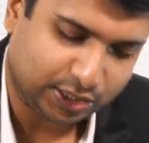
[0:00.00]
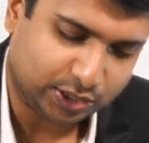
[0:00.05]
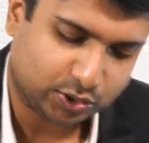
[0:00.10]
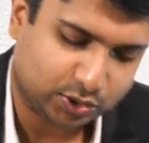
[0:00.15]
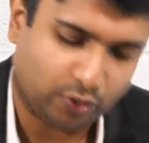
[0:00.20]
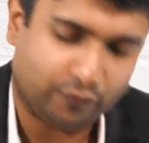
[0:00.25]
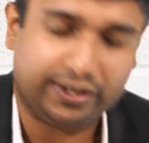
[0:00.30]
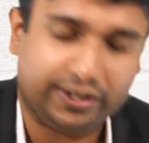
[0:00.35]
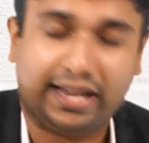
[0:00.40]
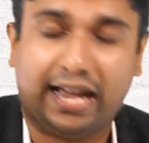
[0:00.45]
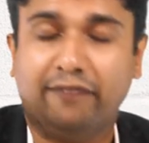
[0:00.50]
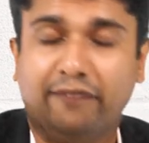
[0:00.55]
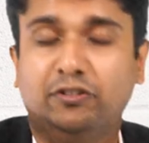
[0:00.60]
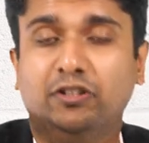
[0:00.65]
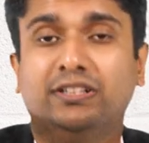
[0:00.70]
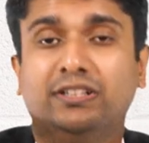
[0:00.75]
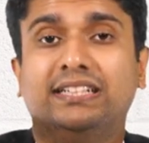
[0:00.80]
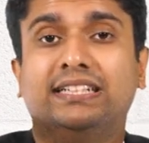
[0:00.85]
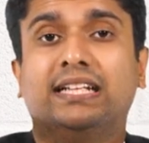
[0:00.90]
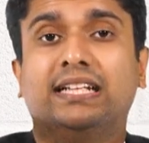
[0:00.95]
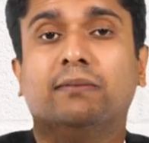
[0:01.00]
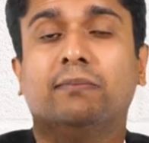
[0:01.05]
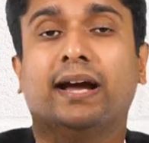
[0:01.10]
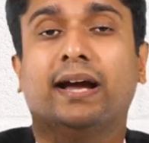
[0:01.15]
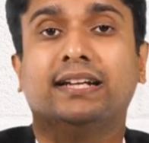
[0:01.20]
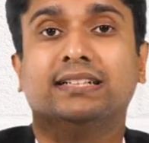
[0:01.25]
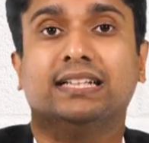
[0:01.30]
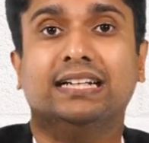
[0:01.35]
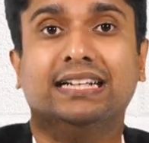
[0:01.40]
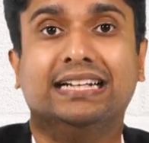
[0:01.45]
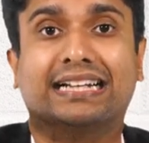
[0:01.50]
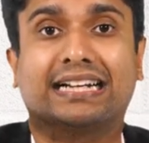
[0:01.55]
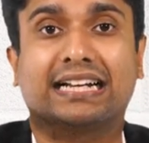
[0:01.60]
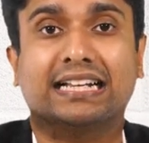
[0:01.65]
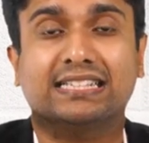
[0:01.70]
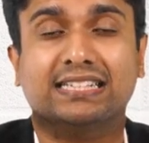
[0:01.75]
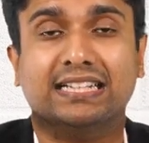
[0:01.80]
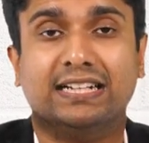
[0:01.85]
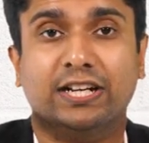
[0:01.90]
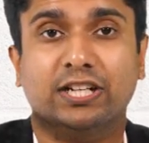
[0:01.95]
So we have to determine the
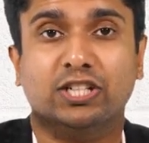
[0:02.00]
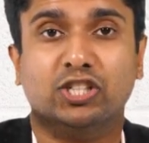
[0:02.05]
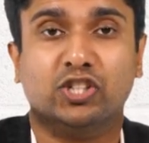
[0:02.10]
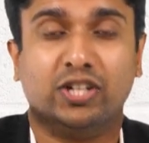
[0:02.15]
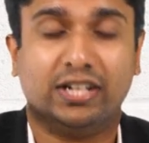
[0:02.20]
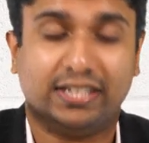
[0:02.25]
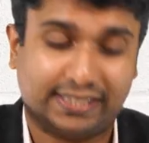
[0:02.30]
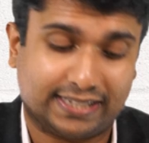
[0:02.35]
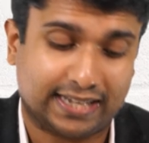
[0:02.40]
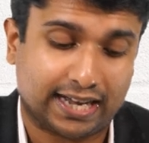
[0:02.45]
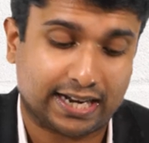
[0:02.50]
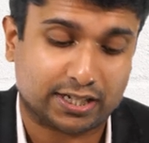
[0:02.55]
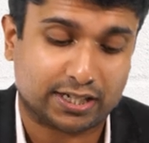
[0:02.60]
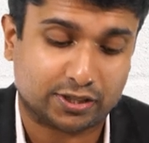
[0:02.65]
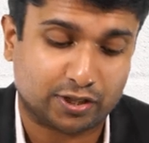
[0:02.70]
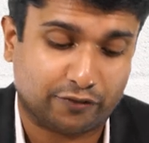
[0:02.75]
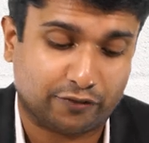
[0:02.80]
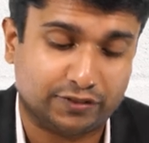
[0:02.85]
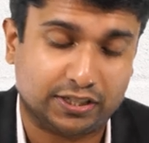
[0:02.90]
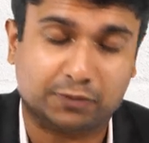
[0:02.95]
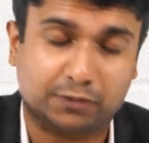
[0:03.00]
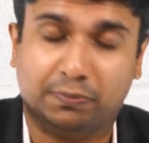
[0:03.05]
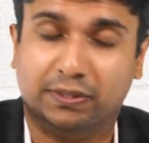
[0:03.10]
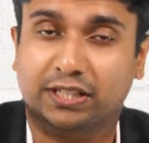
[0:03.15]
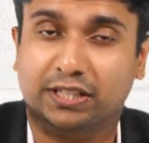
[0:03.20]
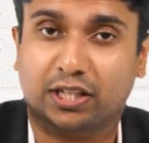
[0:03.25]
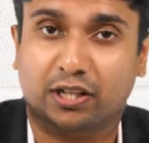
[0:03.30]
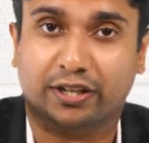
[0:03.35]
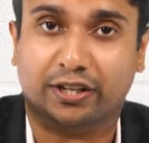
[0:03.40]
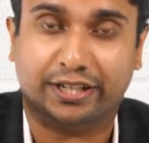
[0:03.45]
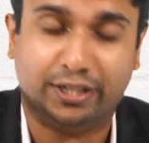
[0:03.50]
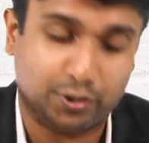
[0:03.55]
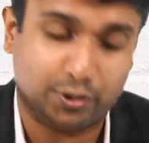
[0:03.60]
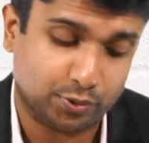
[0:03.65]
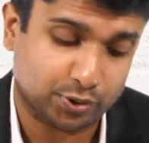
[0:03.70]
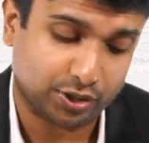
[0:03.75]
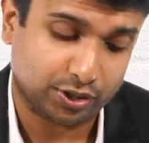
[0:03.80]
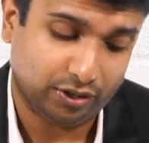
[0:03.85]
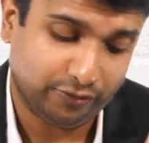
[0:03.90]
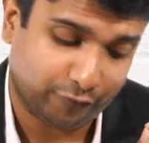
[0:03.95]
residential status of this particular
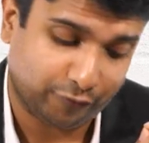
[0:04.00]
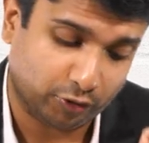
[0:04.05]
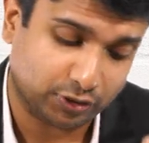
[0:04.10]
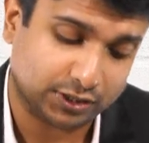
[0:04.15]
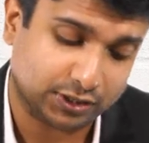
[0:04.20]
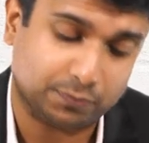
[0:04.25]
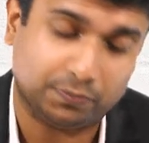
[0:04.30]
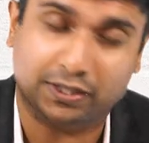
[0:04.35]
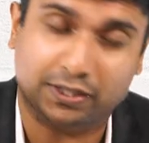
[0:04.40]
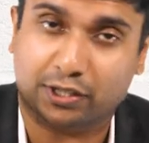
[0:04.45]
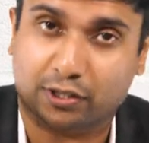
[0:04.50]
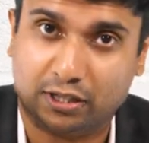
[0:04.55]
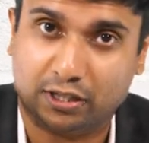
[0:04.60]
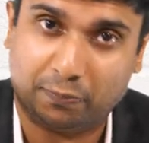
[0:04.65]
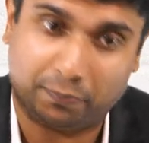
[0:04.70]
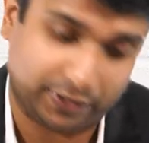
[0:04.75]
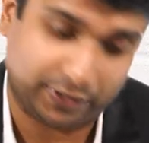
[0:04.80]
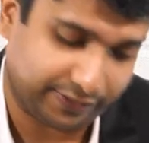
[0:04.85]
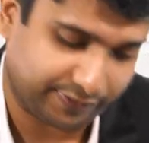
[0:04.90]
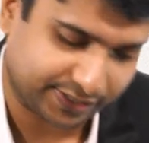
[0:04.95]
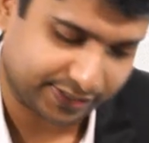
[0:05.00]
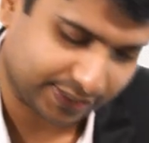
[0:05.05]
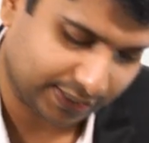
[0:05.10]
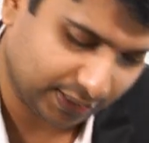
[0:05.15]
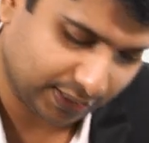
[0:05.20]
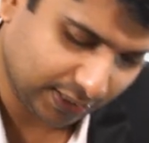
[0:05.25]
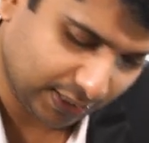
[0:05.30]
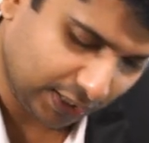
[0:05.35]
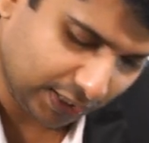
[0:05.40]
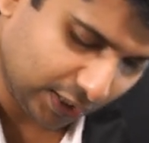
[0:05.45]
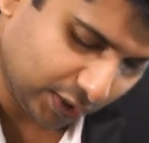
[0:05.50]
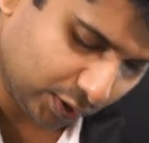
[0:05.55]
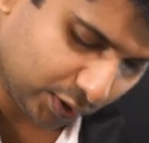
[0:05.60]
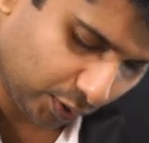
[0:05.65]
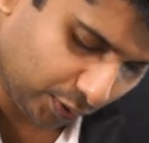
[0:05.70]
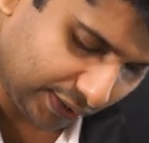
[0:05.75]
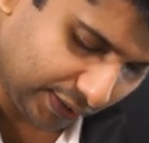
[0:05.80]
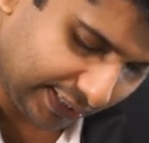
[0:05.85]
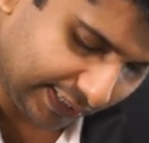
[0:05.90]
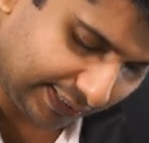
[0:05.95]
individual for this particular previous year.
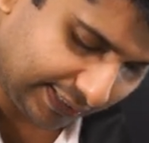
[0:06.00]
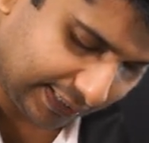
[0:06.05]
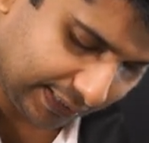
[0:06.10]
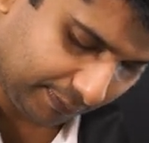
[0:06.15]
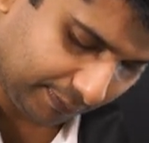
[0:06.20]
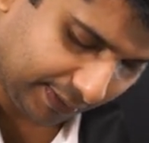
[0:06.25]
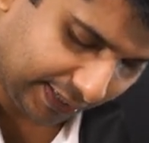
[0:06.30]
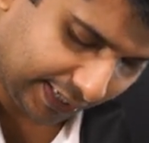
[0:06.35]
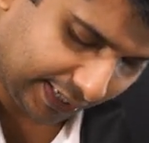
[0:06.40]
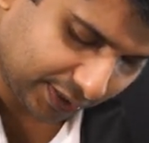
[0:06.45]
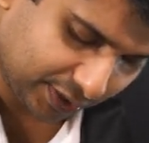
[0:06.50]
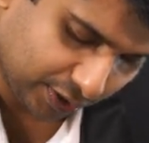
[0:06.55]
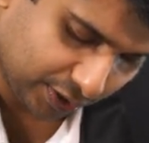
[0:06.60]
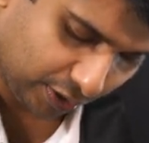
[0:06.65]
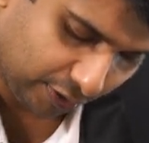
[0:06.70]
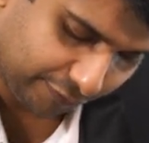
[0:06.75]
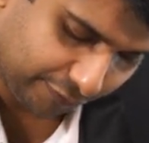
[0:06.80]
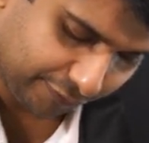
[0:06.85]
So determination